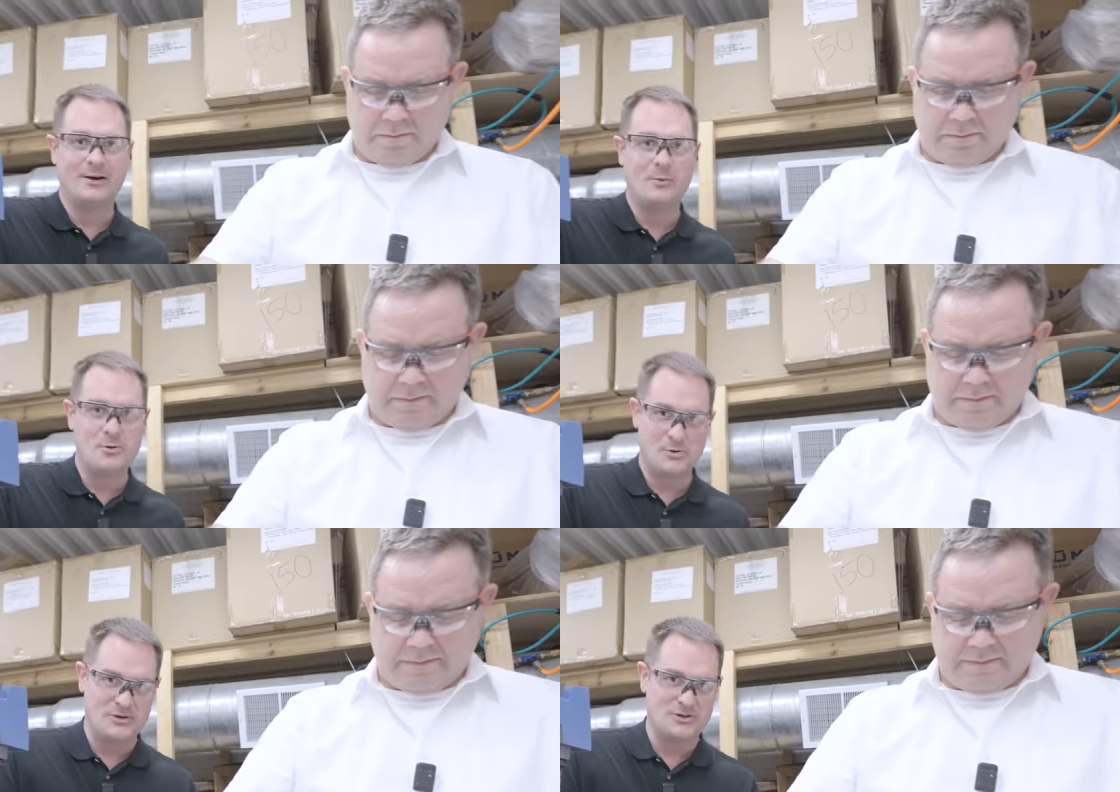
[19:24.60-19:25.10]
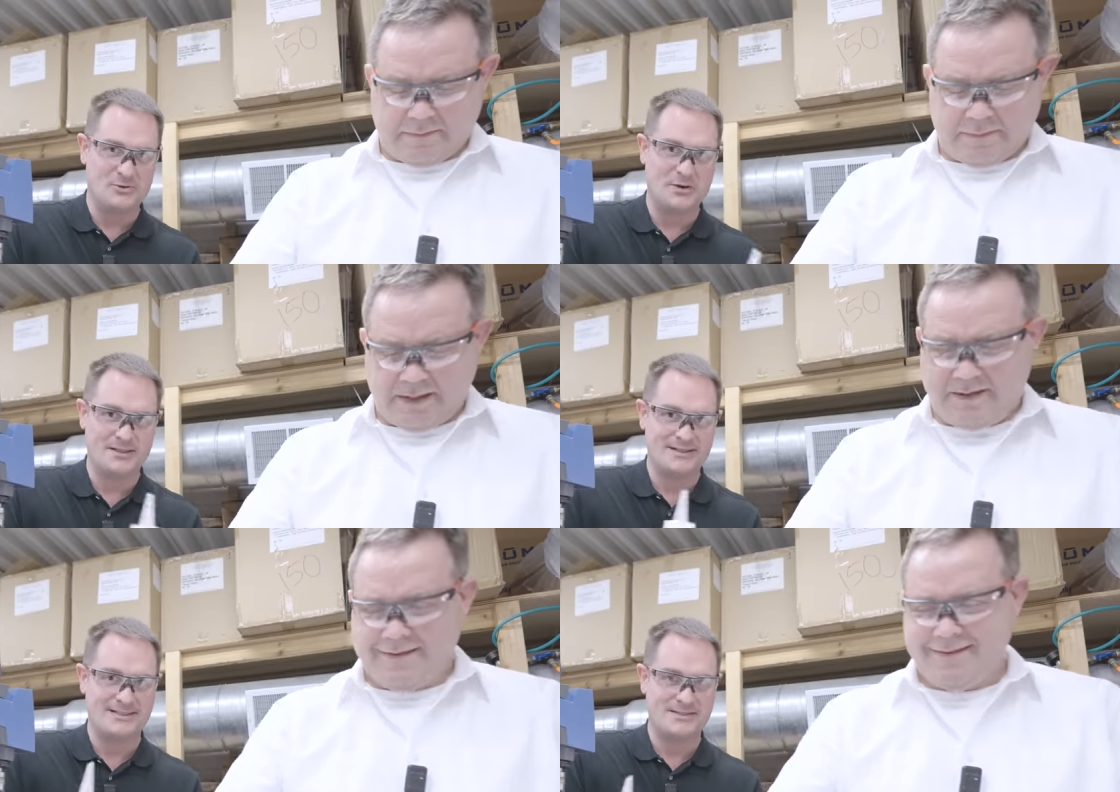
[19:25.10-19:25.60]
Speaker 1: I hope you're
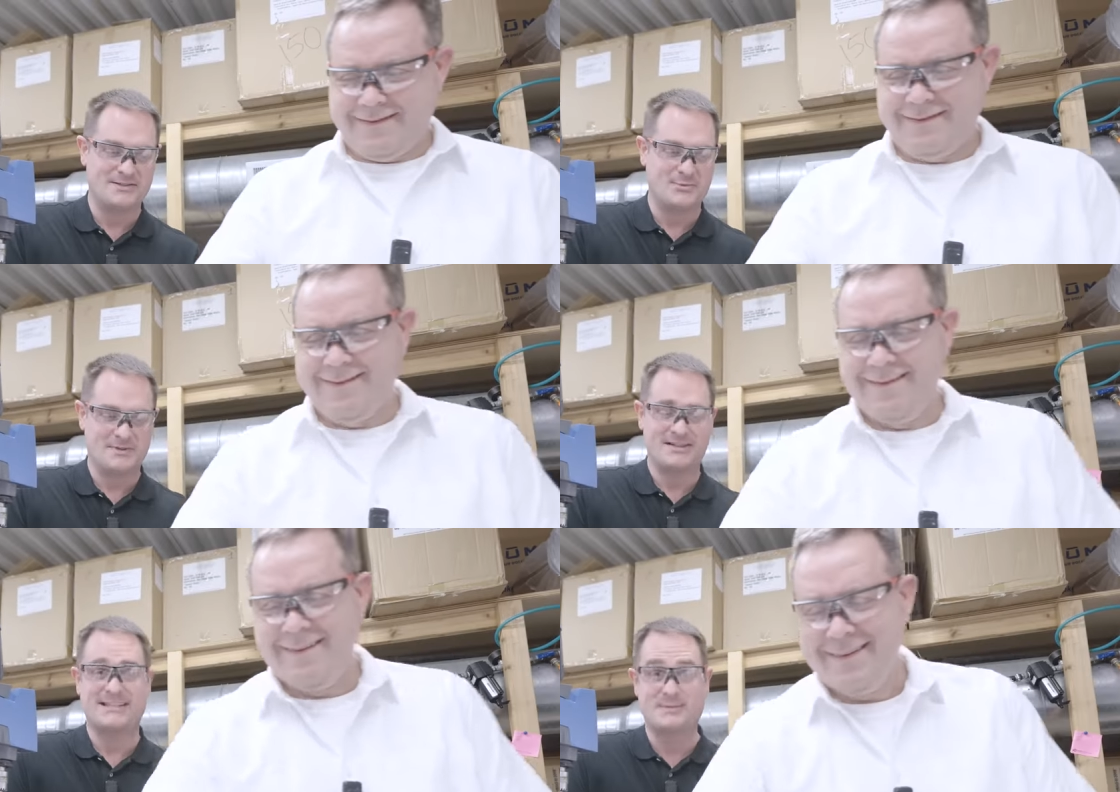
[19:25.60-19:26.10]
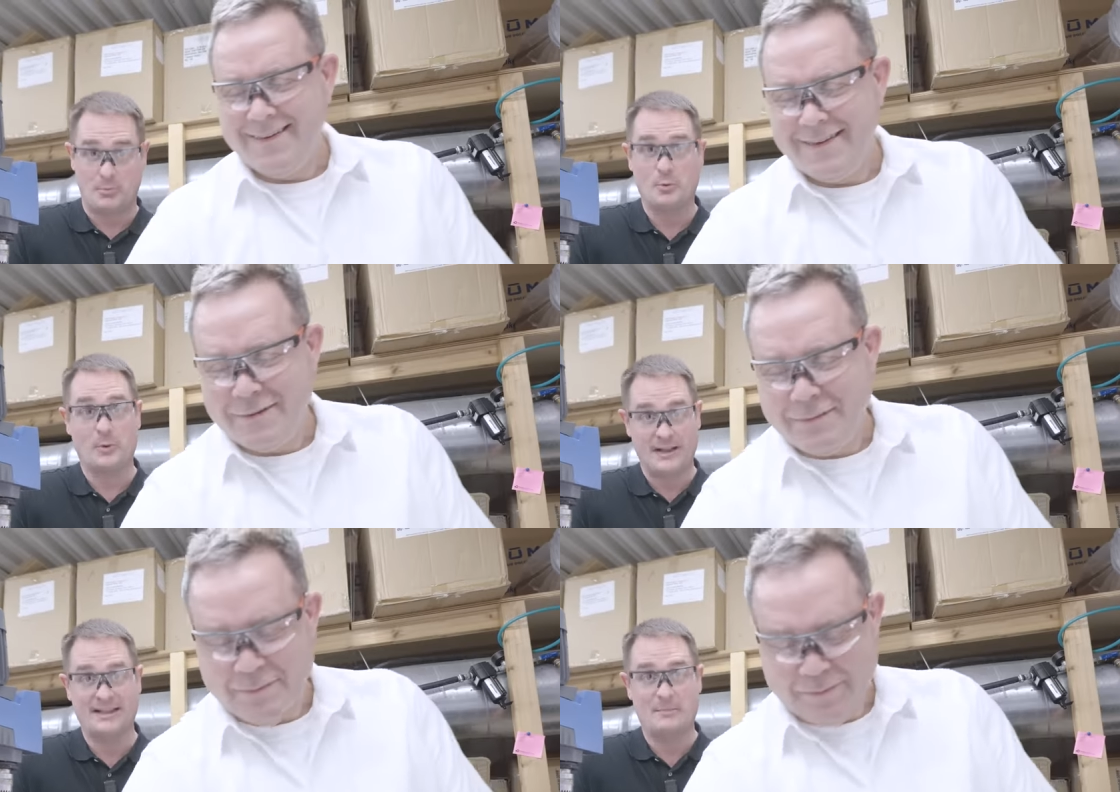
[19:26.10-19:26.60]
enjoying this, because this is
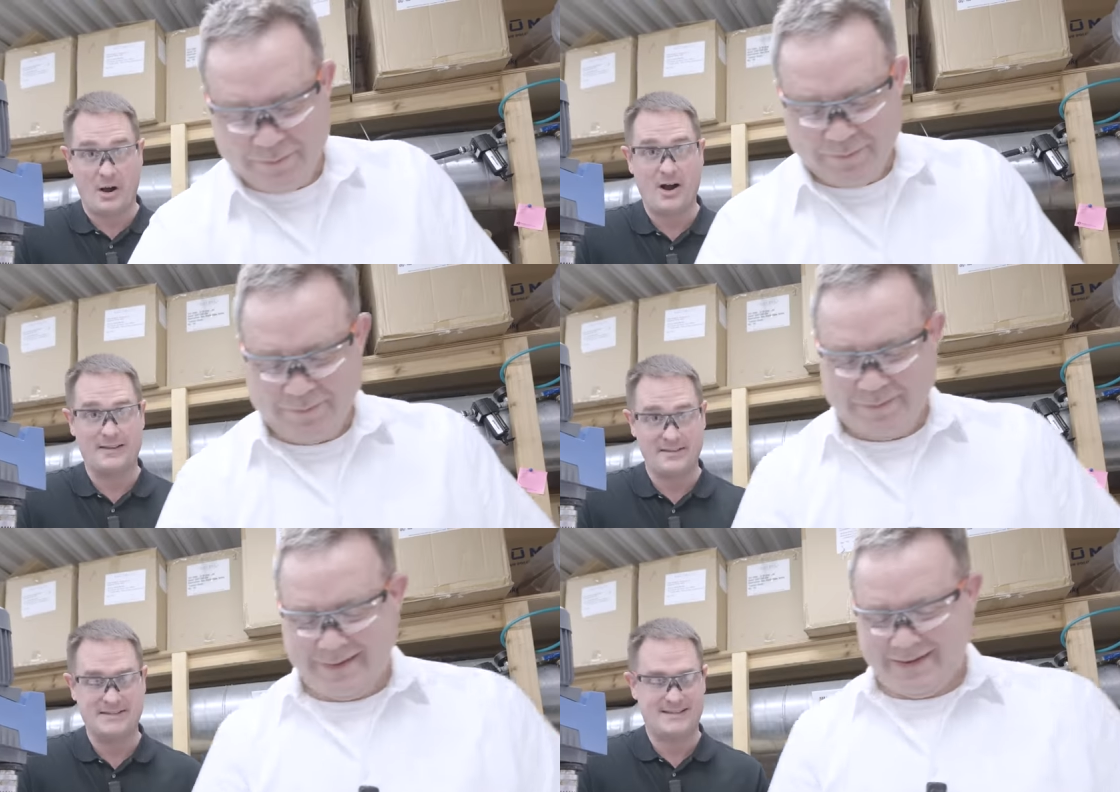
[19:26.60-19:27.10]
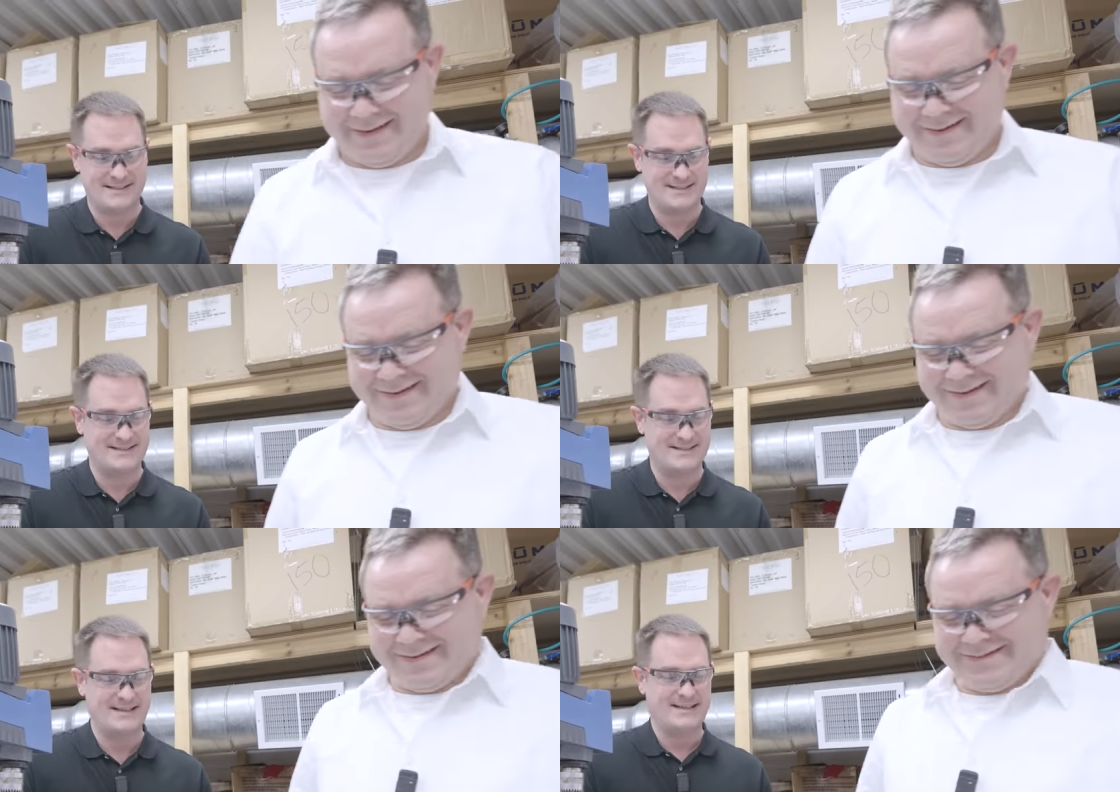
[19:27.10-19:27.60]
really behind the
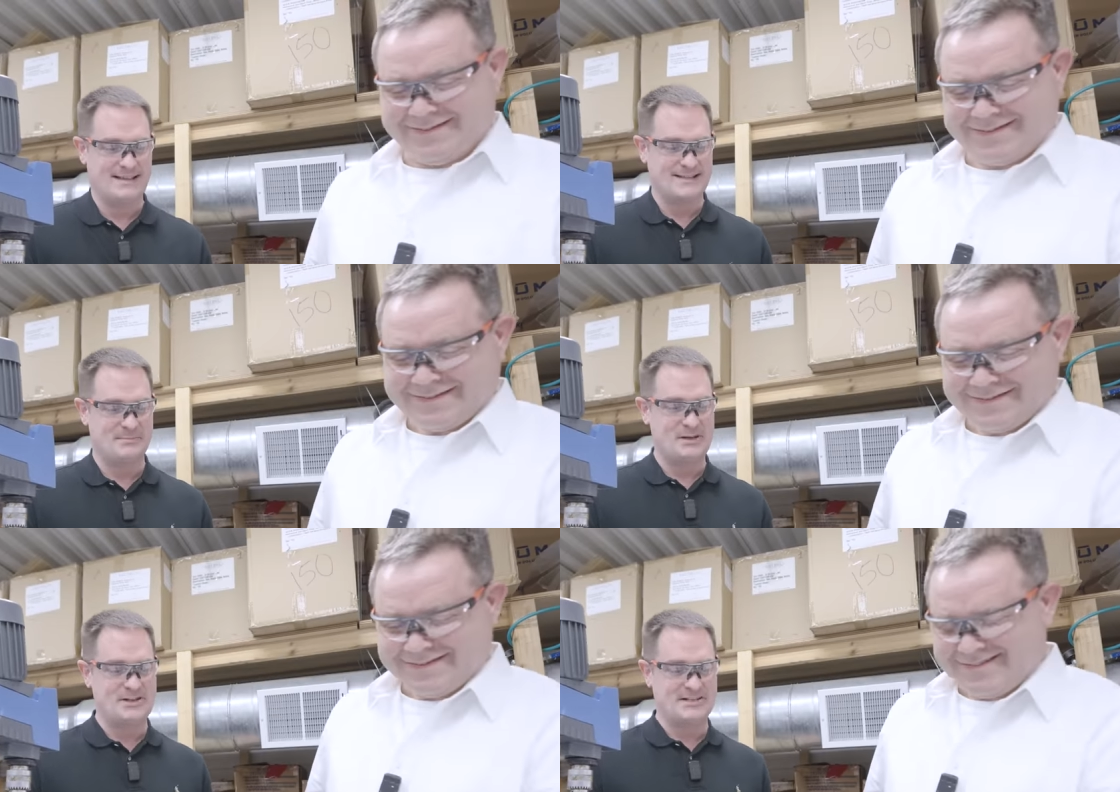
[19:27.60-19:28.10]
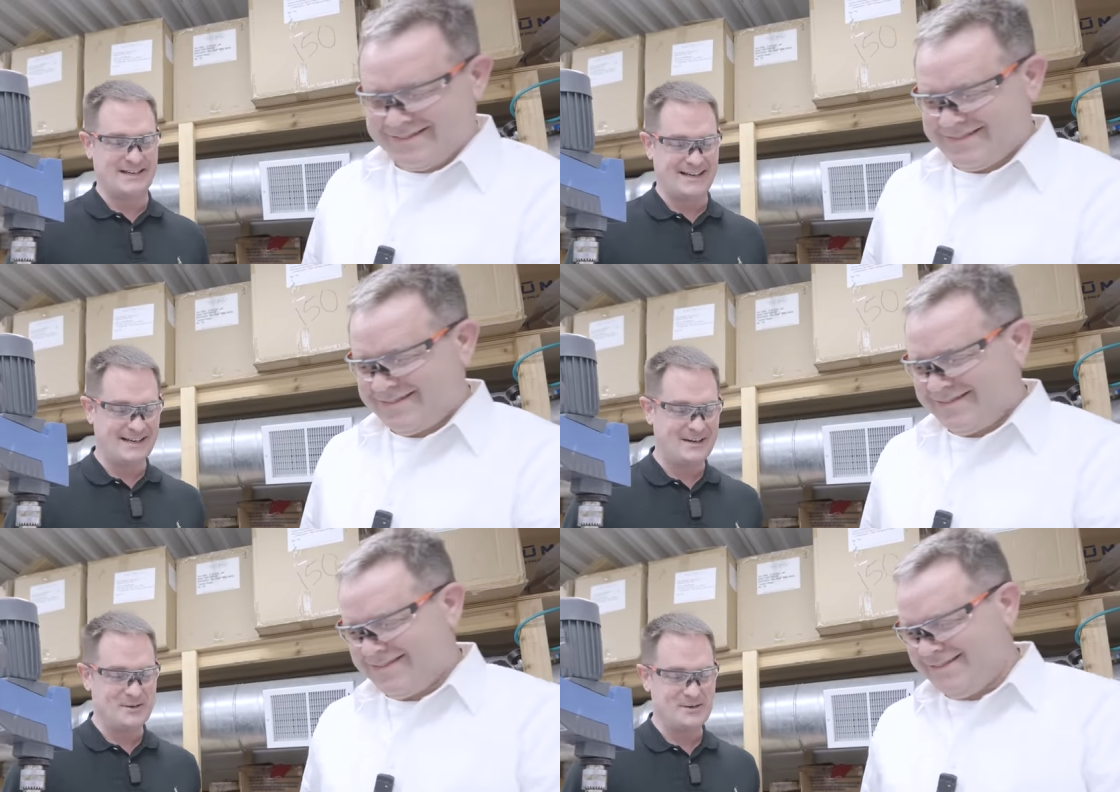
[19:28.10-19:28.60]
scenes, as much as I
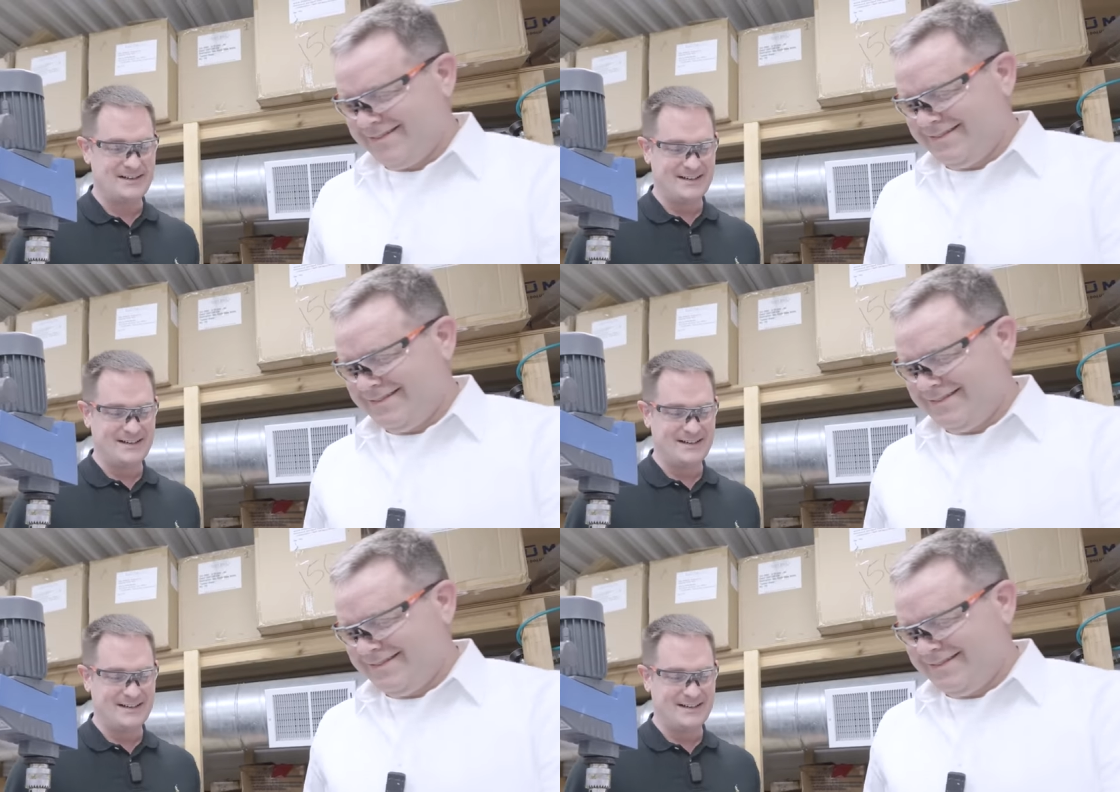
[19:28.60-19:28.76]
can go.